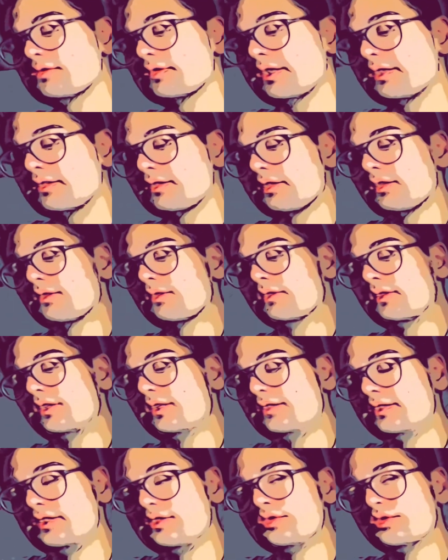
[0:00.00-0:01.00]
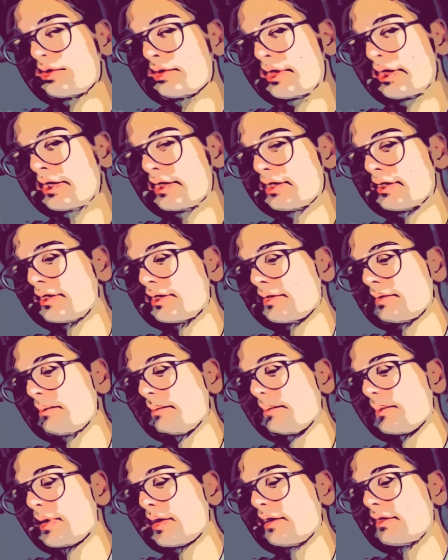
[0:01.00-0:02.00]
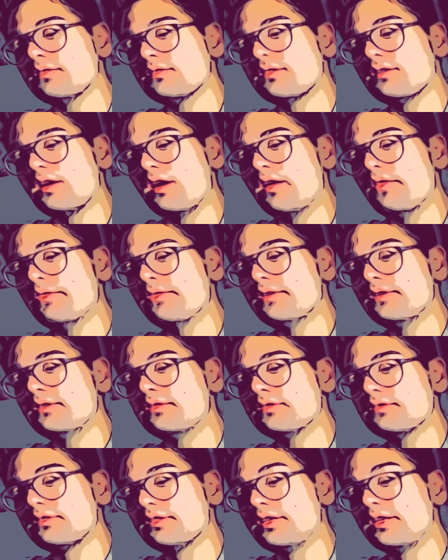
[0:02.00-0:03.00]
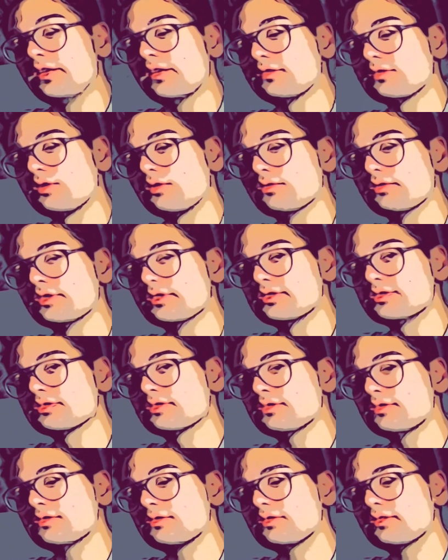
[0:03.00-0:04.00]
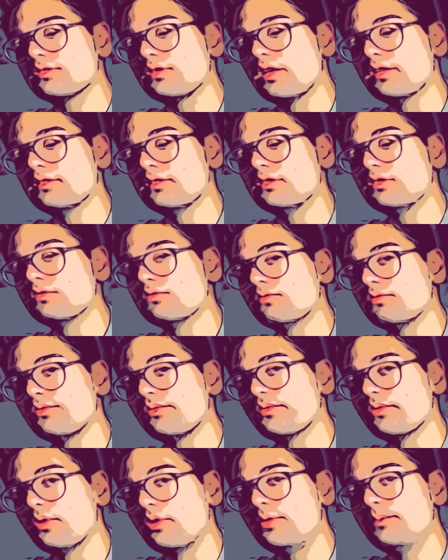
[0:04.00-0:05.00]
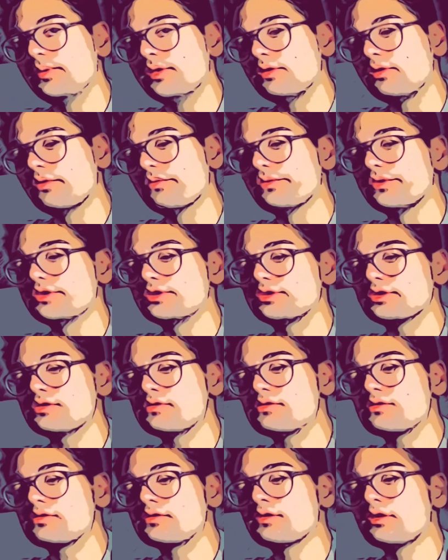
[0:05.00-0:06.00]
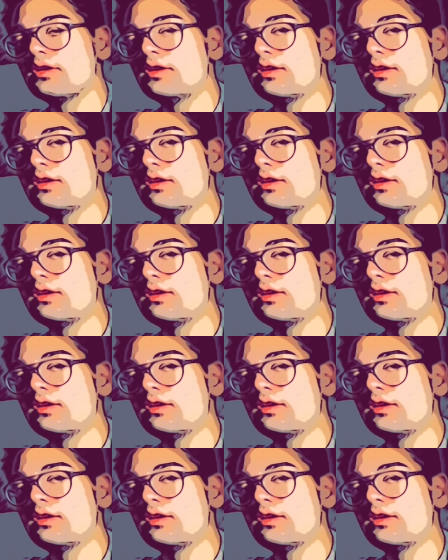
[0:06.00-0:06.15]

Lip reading: it is unique, but under Driehaus conditions, under Neumann conditions,